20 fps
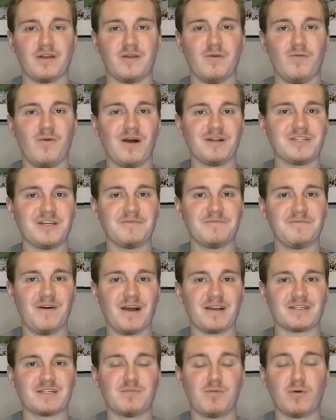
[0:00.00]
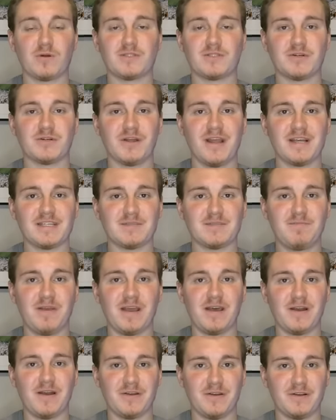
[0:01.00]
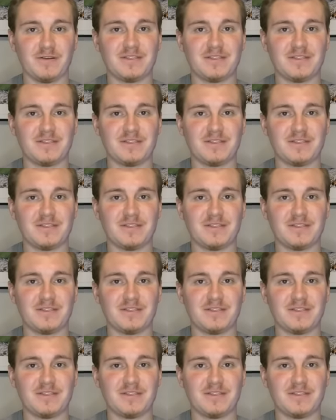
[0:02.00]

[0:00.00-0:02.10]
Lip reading: Are you watching Fox Sports or ESPN on